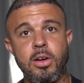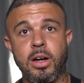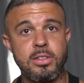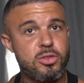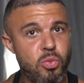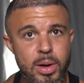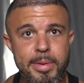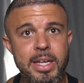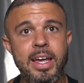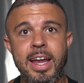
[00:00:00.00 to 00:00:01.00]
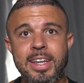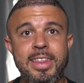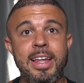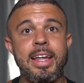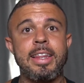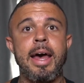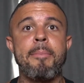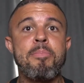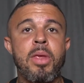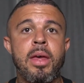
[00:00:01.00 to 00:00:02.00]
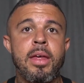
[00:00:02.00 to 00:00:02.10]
swimming, anything like that,